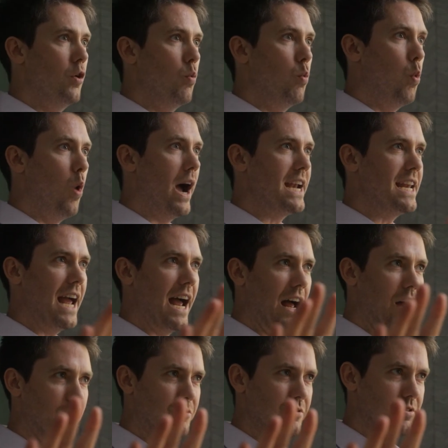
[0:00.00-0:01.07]
The White
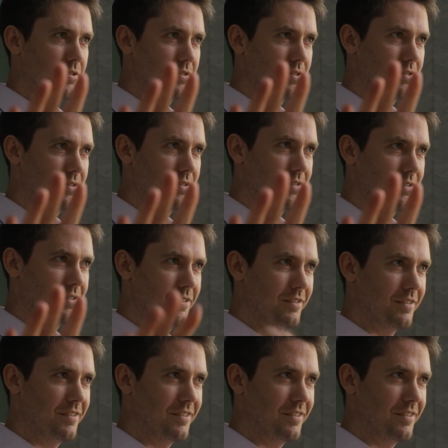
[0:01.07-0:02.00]
House. Imagine the